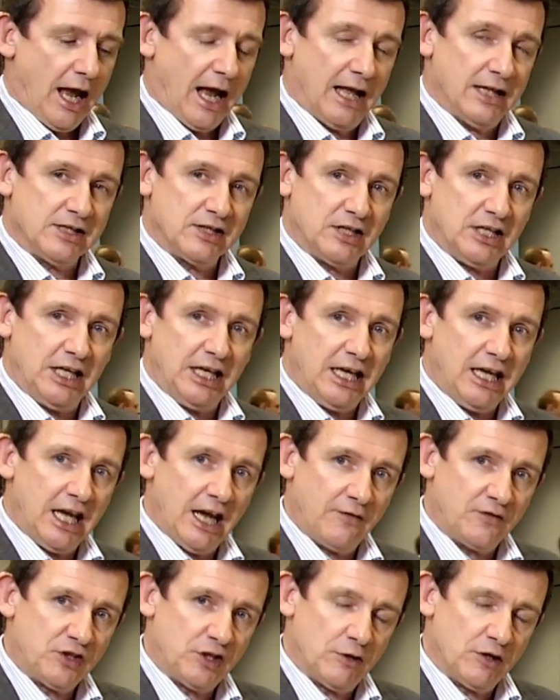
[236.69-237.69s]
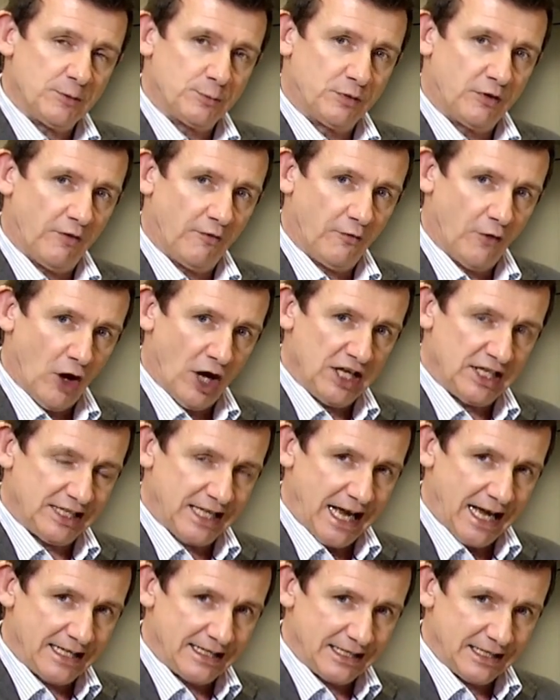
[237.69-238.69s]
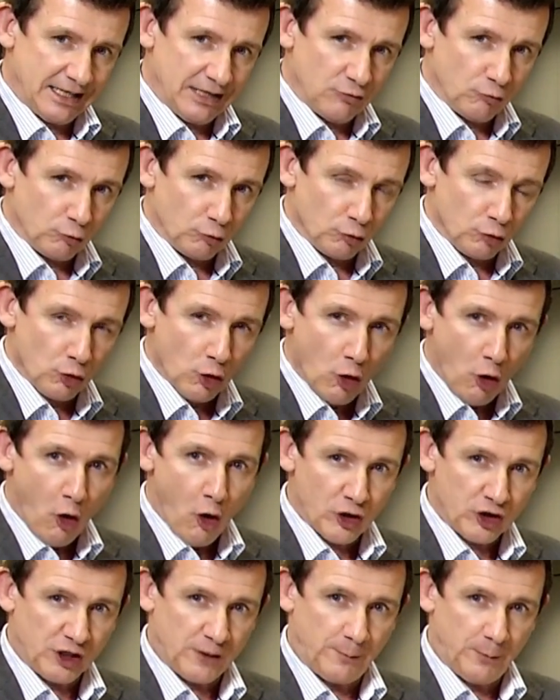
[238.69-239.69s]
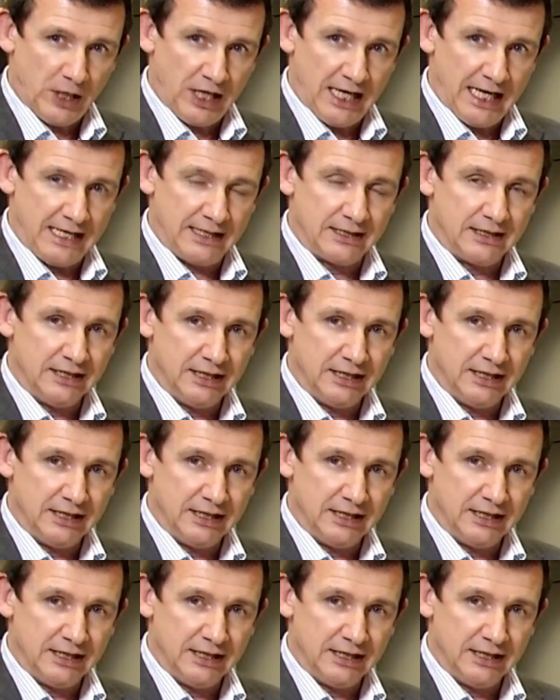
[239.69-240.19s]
and the EF series provides that raw speed